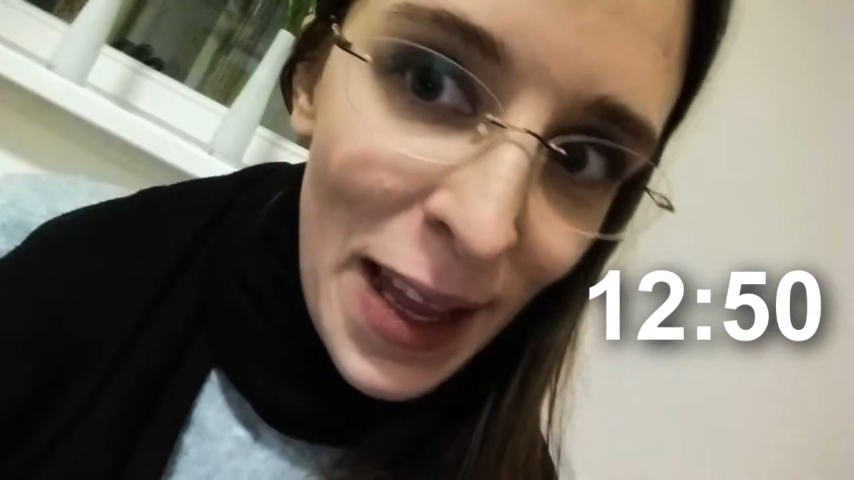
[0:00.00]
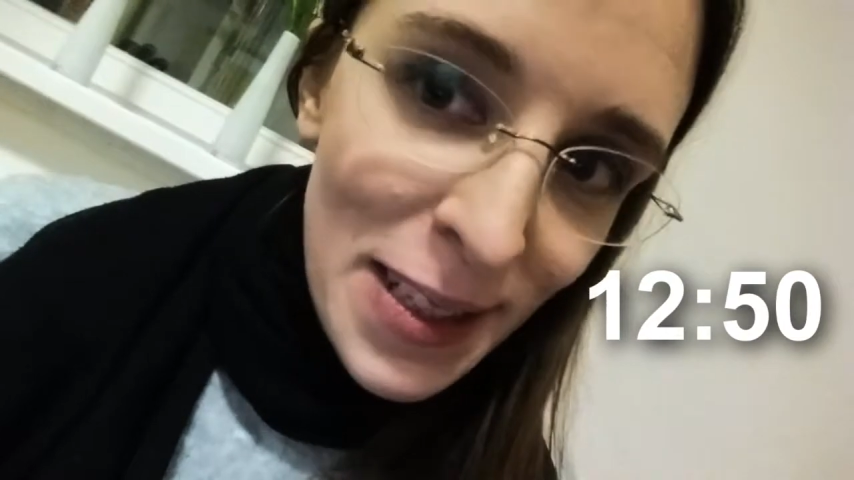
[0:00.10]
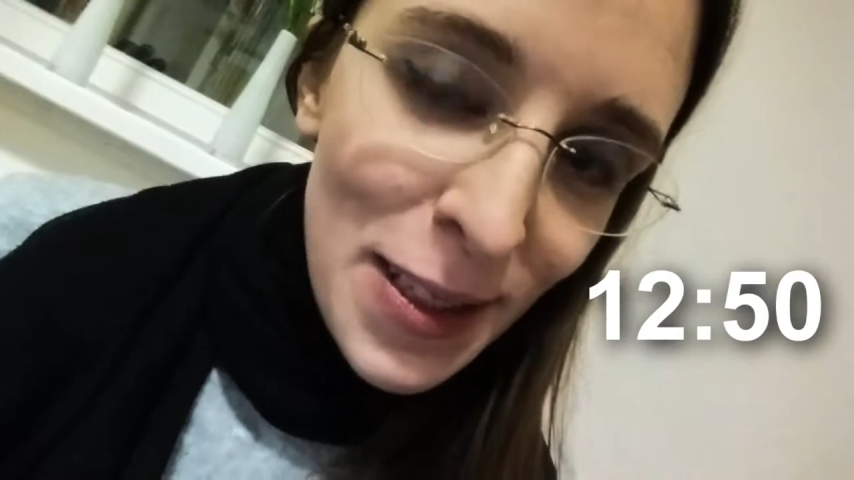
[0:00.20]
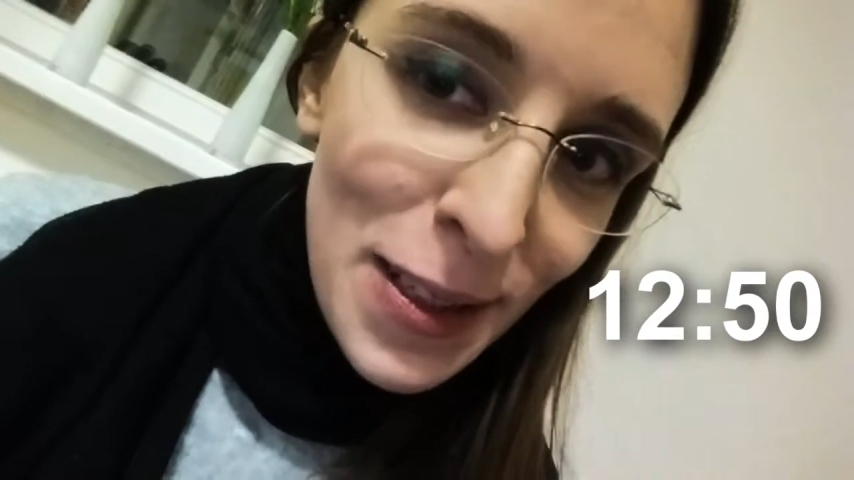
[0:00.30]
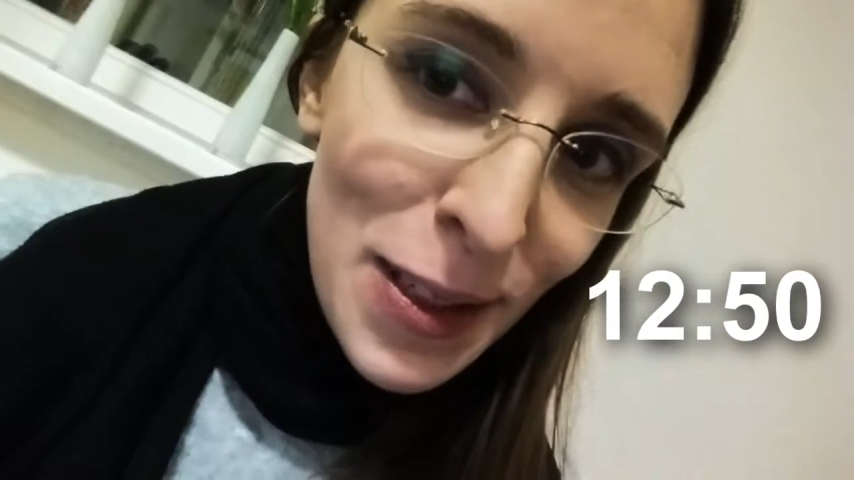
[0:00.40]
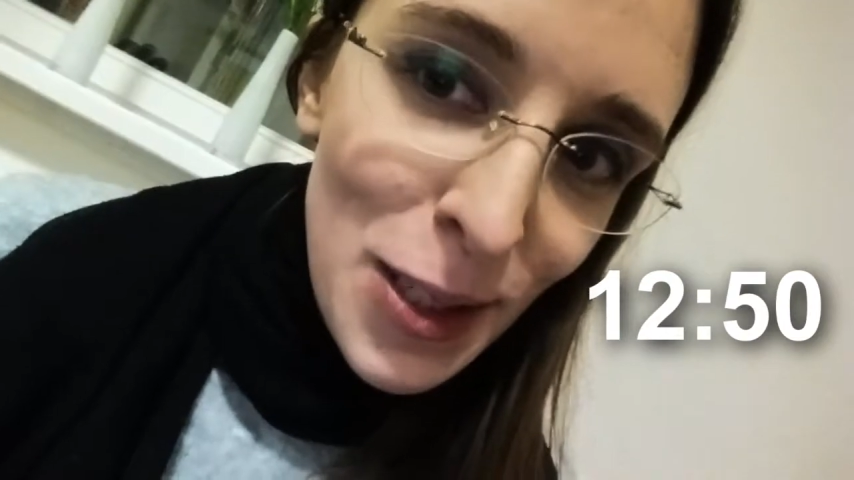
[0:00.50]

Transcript: at